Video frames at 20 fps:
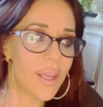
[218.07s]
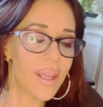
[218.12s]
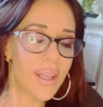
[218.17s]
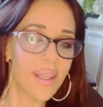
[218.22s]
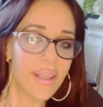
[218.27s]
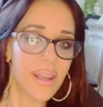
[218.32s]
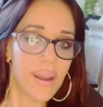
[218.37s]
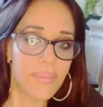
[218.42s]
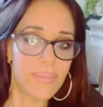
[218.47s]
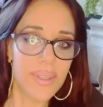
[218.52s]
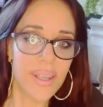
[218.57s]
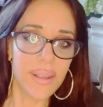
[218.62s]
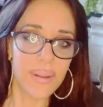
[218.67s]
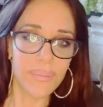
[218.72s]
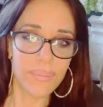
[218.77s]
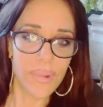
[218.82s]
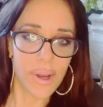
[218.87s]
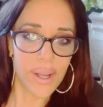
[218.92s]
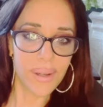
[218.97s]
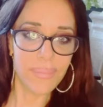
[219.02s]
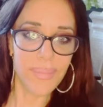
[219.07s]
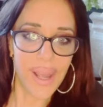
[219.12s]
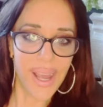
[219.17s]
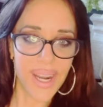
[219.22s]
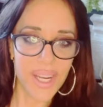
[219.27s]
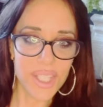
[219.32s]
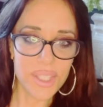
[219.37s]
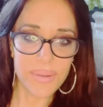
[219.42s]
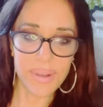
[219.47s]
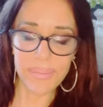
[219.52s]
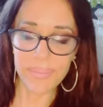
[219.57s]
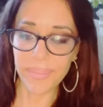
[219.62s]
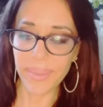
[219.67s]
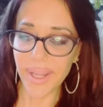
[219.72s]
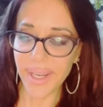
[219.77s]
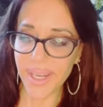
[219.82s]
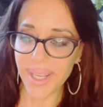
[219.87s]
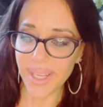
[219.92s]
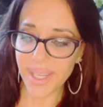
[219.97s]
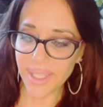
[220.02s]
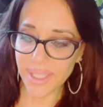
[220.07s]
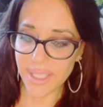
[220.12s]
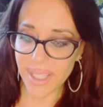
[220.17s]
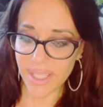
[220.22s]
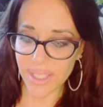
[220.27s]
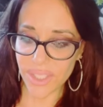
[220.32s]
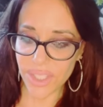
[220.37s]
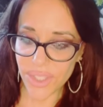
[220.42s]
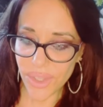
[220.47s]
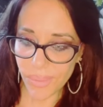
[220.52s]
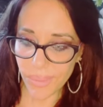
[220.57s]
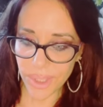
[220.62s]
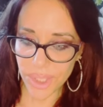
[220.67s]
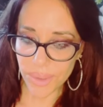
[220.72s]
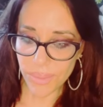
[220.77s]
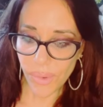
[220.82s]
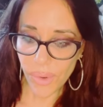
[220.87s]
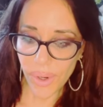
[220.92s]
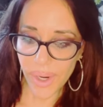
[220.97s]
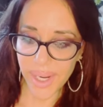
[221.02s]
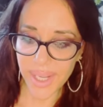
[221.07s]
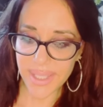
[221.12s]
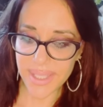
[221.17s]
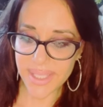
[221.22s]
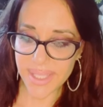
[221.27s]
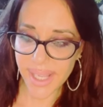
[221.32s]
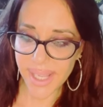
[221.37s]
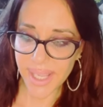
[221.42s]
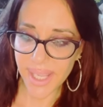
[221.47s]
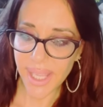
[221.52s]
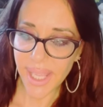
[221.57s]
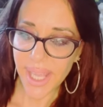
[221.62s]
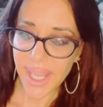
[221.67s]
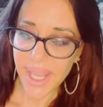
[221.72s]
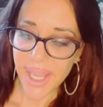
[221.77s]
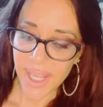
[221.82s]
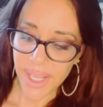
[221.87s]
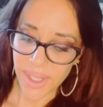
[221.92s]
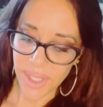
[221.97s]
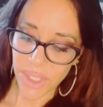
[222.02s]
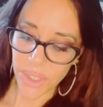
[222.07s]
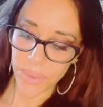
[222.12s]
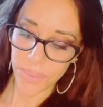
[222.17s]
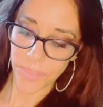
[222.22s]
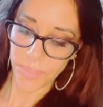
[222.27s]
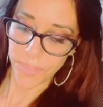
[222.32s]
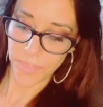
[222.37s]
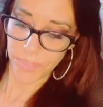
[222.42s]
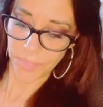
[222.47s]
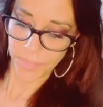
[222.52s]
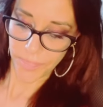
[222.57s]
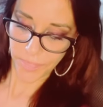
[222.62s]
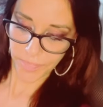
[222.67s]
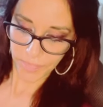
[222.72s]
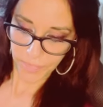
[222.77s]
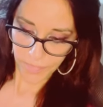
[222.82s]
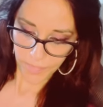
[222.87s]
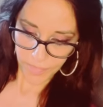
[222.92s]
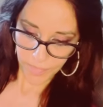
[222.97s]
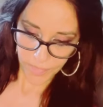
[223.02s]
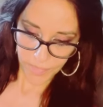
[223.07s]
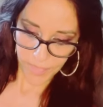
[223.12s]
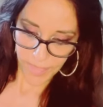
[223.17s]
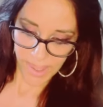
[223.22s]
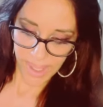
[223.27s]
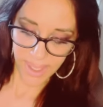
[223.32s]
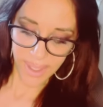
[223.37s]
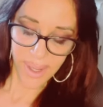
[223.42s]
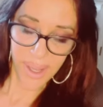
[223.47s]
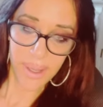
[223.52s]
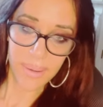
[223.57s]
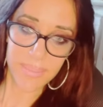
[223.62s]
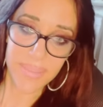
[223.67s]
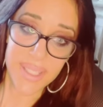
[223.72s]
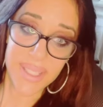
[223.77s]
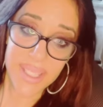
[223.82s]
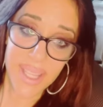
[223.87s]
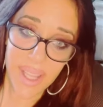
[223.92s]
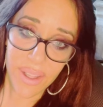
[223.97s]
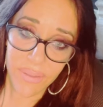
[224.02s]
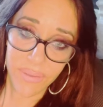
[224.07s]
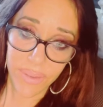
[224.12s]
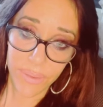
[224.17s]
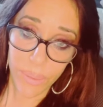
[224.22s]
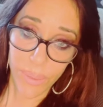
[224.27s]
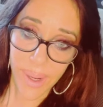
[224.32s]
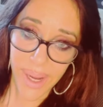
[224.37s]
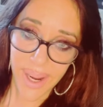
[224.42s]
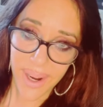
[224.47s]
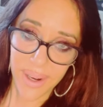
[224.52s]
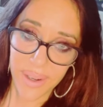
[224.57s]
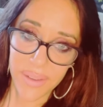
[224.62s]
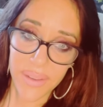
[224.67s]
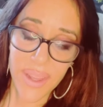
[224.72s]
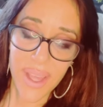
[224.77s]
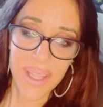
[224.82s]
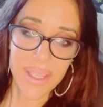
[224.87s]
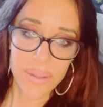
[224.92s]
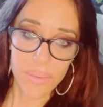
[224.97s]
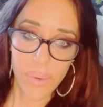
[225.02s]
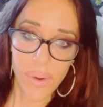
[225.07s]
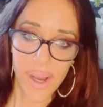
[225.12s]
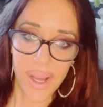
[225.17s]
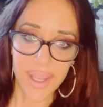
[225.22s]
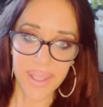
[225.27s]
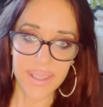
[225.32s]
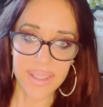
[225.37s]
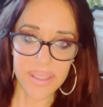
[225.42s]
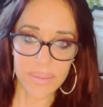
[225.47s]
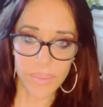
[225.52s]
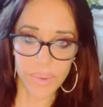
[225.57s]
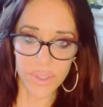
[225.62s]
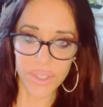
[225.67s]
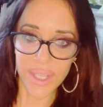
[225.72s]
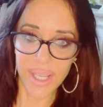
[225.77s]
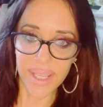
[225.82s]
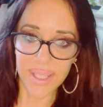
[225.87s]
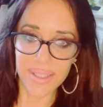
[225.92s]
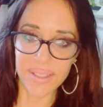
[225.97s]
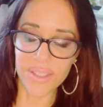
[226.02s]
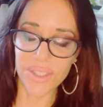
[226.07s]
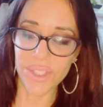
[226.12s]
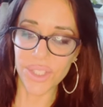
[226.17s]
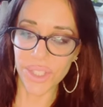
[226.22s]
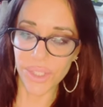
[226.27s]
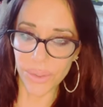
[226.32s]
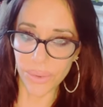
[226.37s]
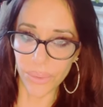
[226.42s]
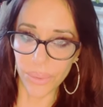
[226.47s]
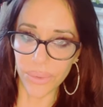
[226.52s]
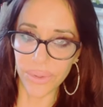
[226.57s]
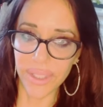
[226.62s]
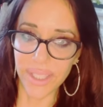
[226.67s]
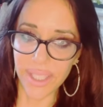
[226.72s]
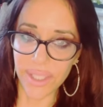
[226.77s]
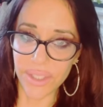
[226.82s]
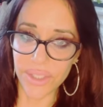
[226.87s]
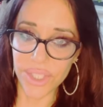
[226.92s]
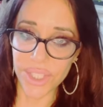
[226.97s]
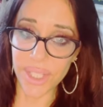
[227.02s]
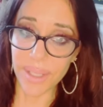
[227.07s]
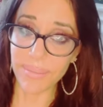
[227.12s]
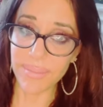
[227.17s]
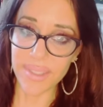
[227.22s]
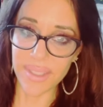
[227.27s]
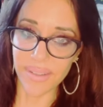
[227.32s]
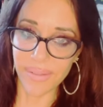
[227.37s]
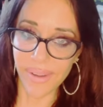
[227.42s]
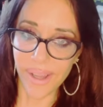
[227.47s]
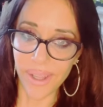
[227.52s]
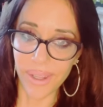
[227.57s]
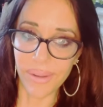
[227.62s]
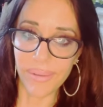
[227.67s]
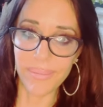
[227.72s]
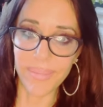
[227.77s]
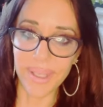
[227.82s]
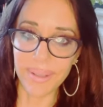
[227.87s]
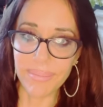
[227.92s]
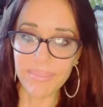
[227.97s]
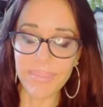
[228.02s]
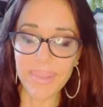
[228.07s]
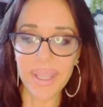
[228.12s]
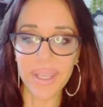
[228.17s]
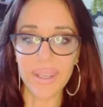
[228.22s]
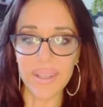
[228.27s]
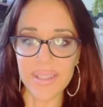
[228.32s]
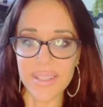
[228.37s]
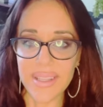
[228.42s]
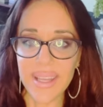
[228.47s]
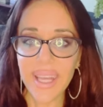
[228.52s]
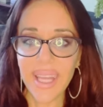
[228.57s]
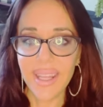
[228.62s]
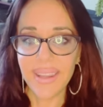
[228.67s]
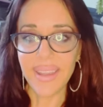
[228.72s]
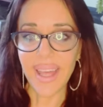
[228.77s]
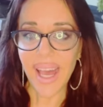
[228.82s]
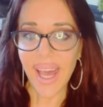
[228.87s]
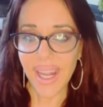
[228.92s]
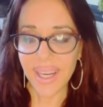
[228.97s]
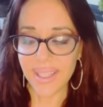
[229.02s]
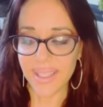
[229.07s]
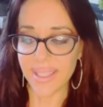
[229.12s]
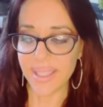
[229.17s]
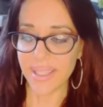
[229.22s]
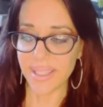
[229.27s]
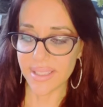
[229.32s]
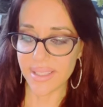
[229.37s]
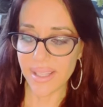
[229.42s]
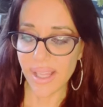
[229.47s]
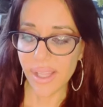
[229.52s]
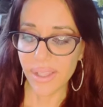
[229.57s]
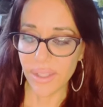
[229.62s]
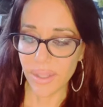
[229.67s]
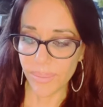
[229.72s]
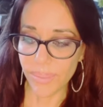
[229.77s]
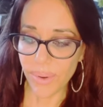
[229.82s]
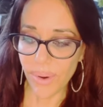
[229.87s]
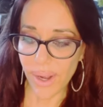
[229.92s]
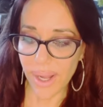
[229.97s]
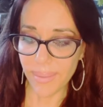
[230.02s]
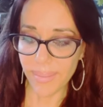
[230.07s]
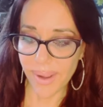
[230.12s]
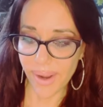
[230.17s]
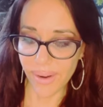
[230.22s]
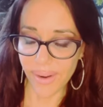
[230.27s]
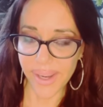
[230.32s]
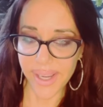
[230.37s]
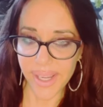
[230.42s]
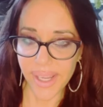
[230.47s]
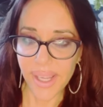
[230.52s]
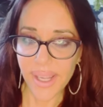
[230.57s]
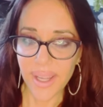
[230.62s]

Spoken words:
I'm saying mind management, but it's so much more. It's like you become self-aware. That's why this pertains to leadership development, because that is the primary,